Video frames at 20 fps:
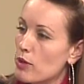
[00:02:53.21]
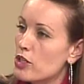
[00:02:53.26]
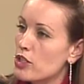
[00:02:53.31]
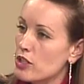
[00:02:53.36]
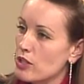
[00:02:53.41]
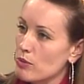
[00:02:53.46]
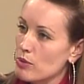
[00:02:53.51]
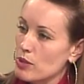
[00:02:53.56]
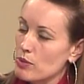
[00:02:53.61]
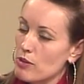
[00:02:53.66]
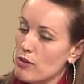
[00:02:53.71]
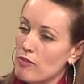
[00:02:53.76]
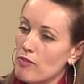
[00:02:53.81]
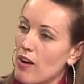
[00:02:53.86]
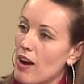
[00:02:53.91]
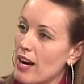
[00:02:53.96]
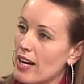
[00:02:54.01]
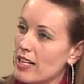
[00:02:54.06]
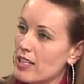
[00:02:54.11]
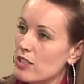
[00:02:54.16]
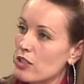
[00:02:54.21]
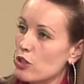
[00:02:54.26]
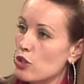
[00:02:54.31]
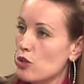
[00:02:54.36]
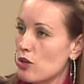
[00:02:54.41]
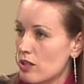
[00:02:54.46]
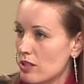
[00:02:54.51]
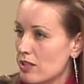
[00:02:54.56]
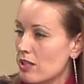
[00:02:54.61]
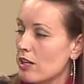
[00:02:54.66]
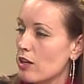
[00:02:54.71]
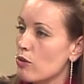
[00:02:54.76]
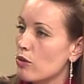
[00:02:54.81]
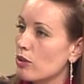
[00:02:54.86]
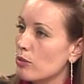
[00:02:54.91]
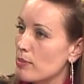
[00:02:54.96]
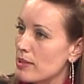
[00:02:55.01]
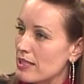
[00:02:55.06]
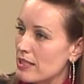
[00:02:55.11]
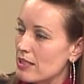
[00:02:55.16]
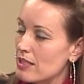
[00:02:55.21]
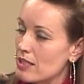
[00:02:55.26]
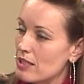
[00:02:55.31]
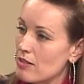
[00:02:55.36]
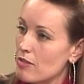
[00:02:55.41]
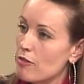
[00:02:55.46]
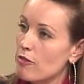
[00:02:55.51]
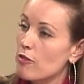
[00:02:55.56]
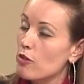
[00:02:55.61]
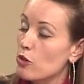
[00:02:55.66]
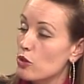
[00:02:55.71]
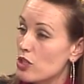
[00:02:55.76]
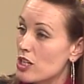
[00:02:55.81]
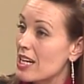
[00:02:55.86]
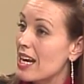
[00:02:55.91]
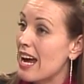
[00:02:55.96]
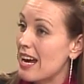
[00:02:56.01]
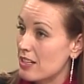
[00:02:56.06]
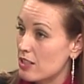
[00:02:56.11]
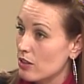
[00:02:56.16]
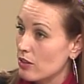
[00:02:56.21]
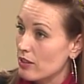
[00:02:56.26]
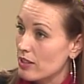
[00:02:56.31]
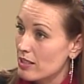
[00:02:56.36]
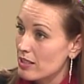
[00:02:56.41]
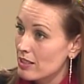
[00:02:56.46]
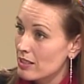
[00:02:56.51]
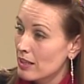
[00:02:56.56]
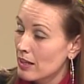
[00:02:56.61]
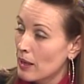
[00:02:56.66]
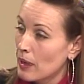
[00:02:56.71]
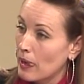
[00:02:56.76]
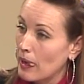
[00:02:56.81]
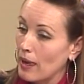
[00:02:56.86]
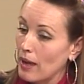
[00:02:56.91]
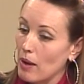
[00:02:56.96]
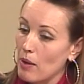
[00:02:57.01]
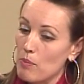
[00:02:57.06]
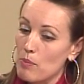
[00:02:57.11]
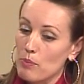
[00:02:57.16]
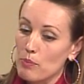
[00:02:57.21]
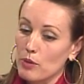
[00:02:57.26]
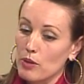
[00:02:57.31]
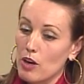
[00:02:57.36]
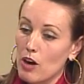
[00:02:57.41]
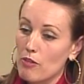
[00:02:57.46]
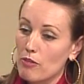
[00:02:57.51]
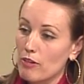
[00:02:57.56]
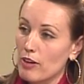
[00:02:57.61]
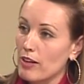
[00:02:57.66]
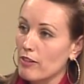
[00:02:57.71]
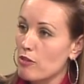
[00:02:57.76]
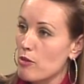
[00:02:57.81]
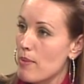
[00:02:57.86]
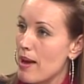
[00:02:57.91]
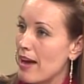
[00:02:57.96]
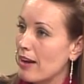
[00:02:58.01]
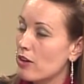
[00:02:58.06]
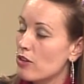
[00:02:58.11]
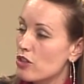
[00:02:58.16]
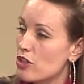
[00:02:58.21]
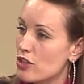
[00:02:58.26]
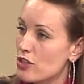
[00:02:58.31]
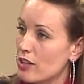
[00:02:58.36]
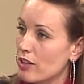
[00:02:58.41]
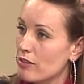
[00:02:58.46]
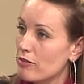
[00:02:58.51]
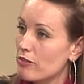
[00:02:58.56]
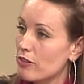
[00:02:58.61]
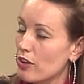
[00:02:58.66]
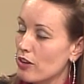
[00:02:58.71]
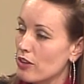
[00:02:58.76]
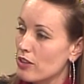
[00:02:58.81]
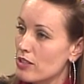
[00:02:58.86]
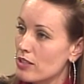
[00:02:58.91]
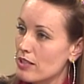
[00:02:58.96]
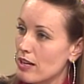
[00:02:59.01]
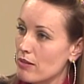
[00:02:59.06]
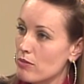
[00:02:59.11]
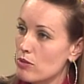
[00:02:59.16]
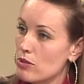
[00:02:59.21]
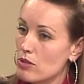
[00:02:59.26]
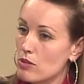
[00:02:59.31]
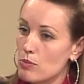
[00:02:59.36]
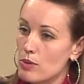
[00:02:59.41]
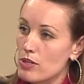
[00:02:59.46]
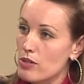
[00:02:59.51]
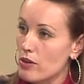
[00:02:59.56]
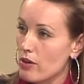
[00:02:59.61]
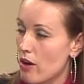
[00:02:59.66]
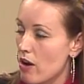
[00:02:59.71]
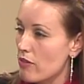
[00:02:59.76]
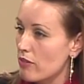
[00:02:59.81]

what we do is we find trusted local businesses in 40 categories, covering from air conditioning and furnace down to window